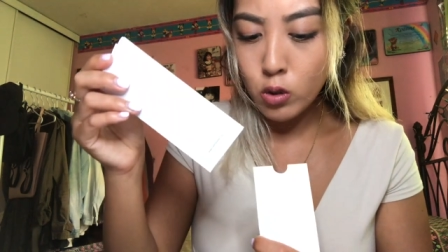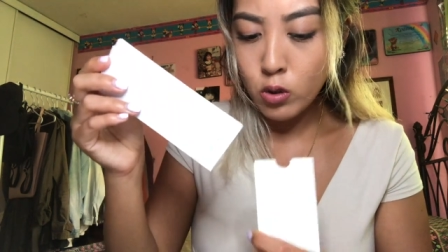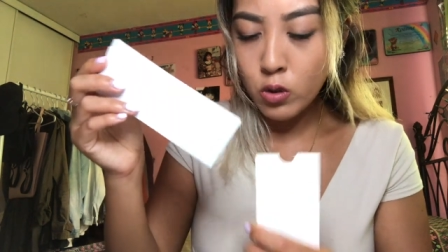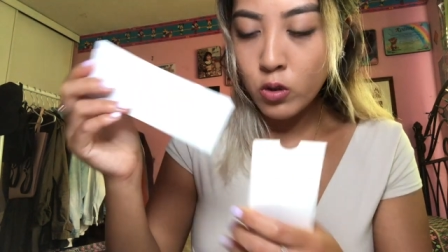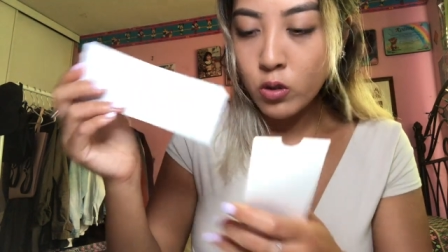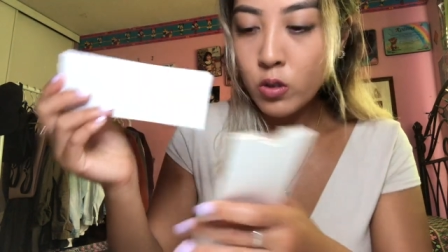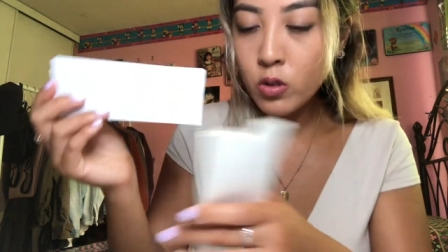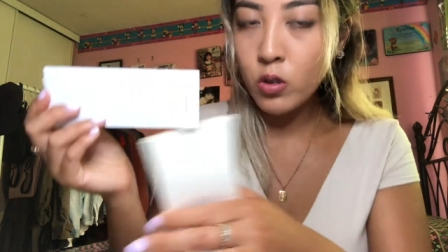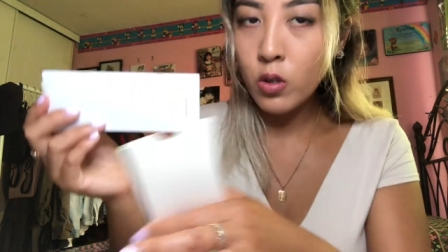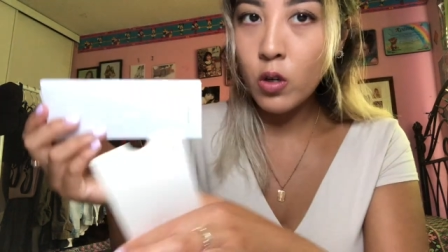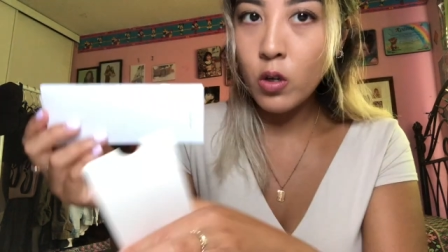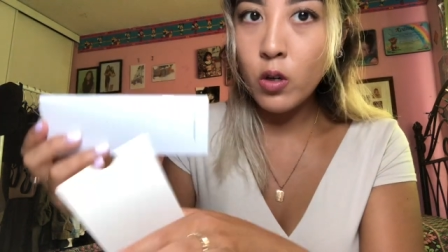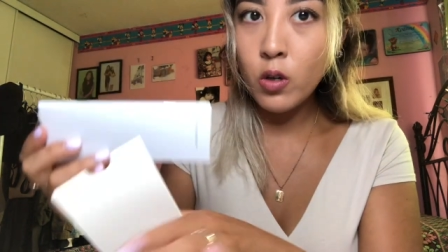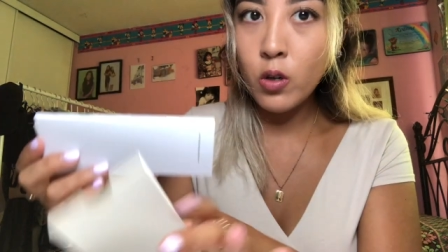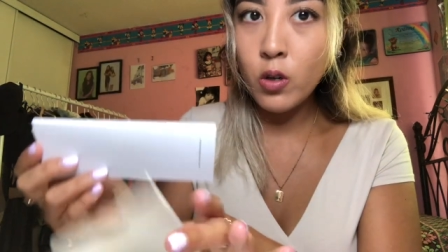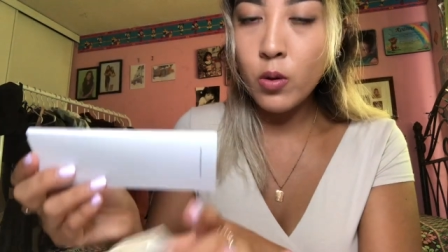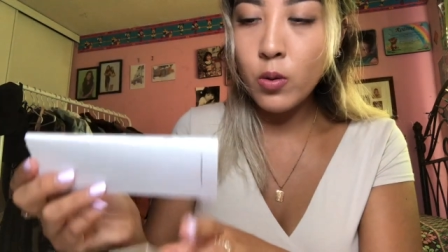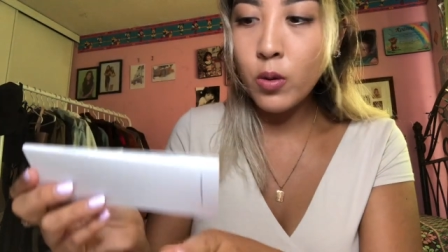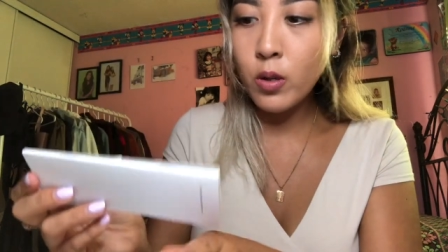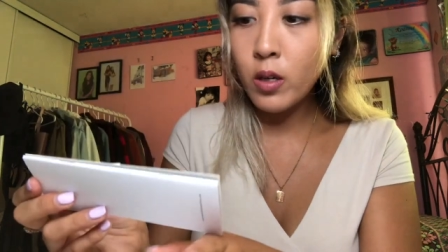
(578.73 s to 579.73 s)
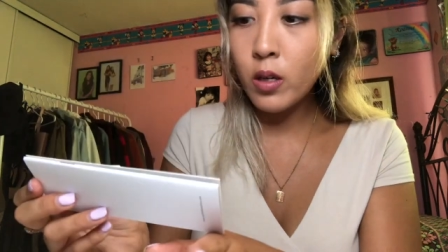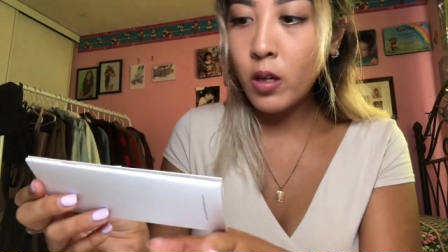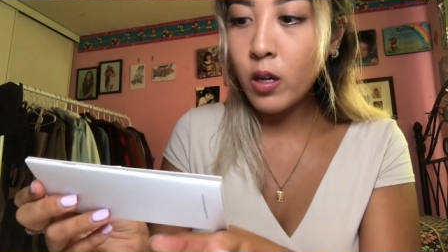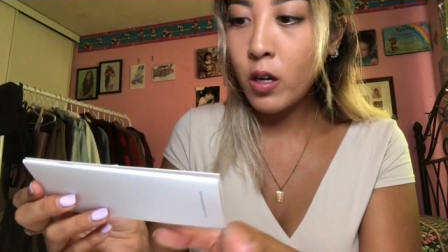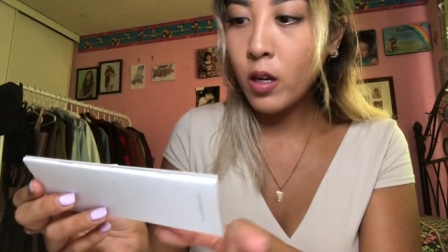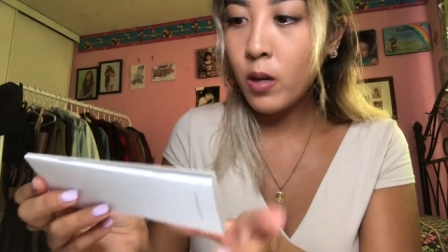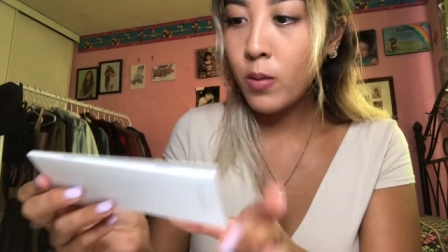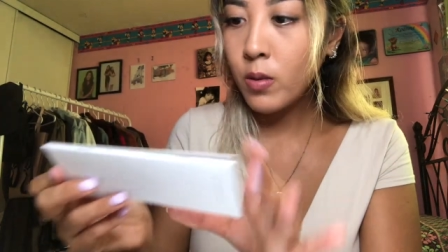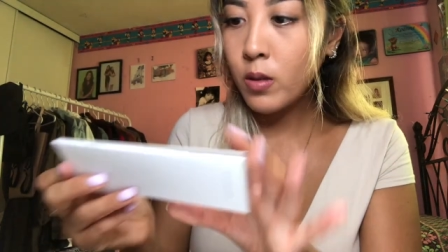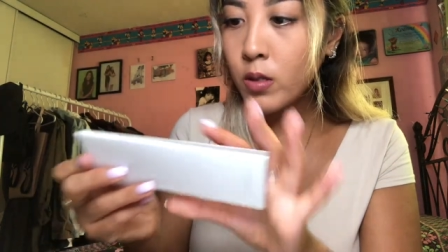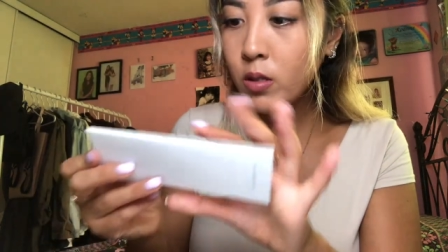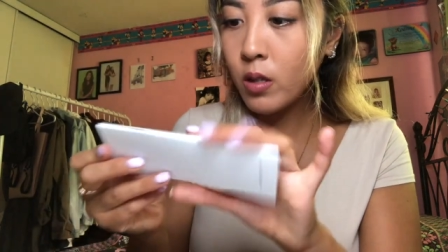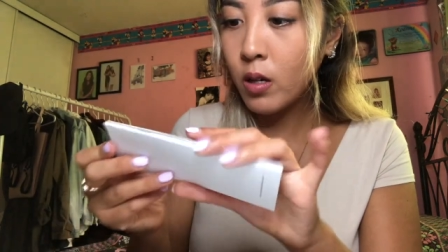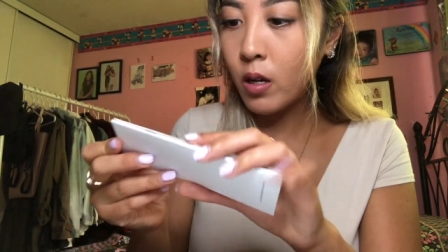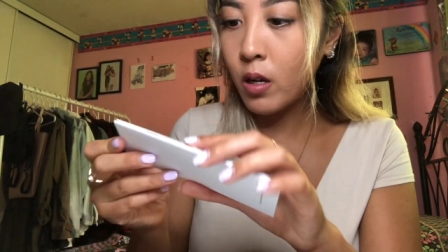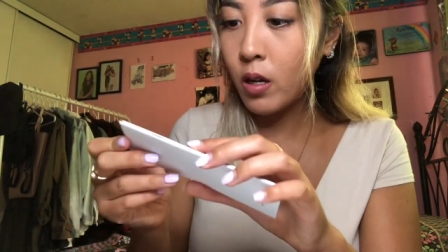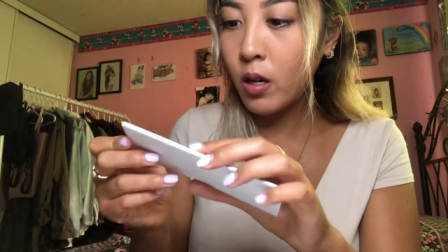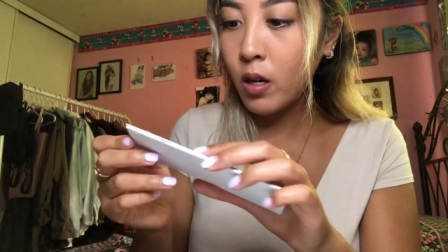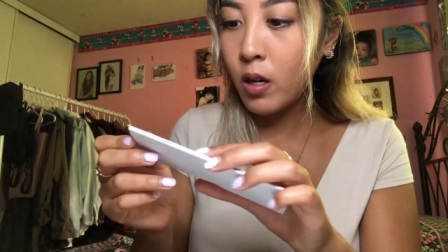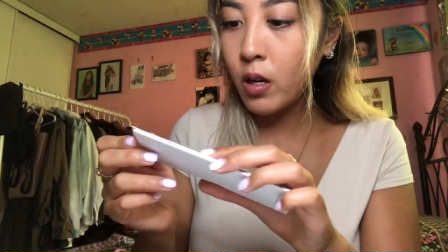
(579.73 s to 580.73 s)
So it came
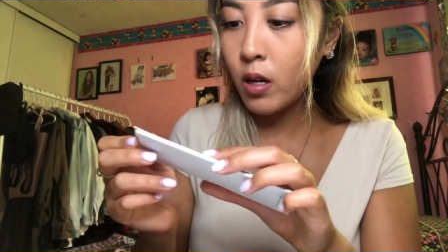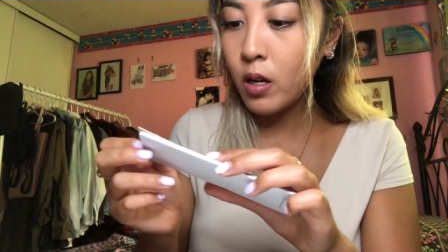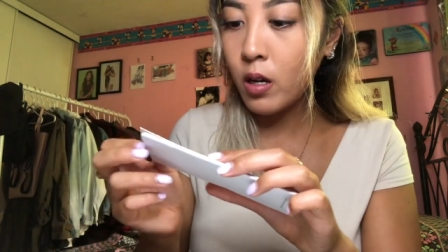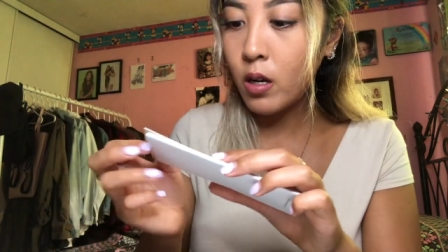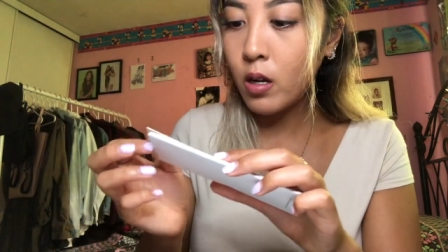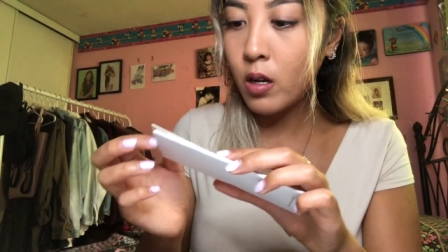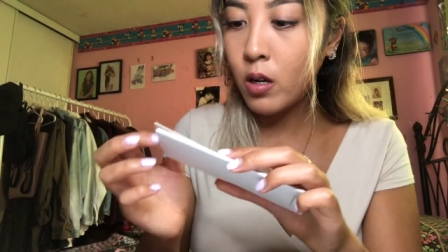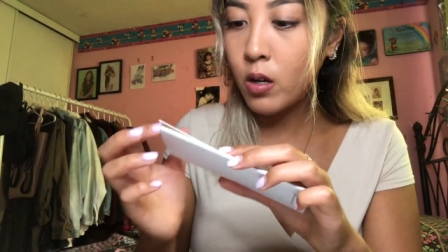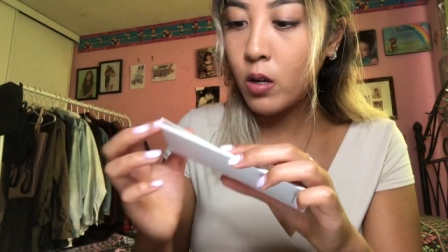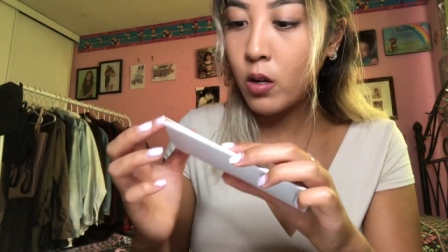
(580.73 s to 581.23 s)
inside